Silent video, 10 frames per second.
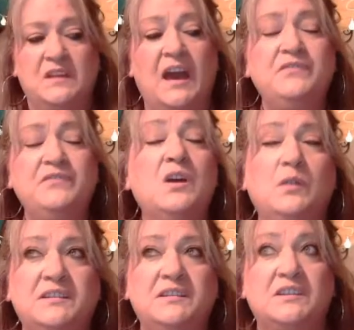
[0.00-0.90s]
I've
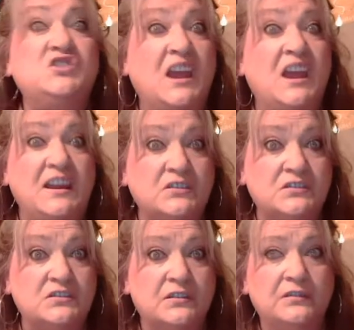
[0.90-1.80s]
noticed a
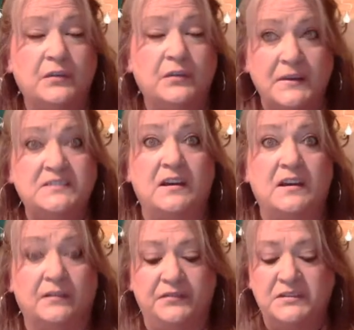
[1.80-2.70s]
change for
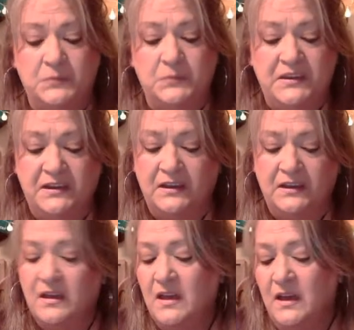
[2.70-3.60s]
myself this week.
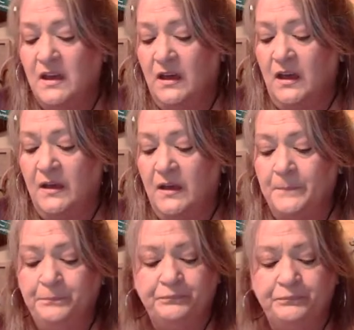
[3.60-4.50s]

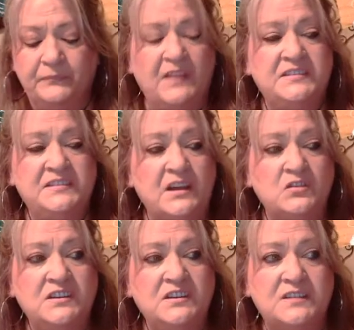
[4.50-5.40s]
Um, this
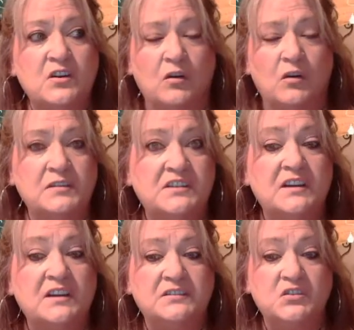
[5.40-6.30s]
energy is encouraging
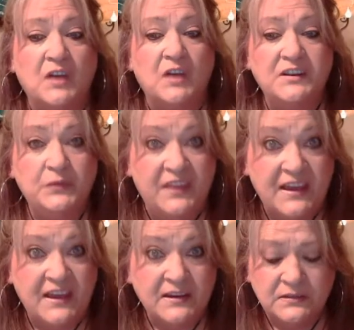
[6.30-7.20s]
us to try new
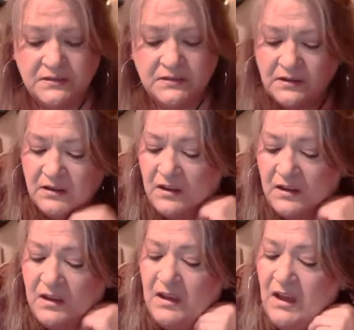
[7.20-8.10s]
things.
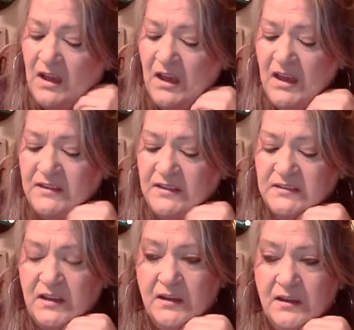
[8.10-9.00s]

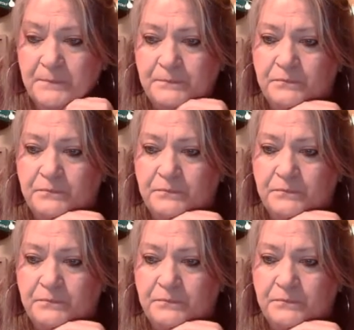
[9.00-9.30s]
It's um,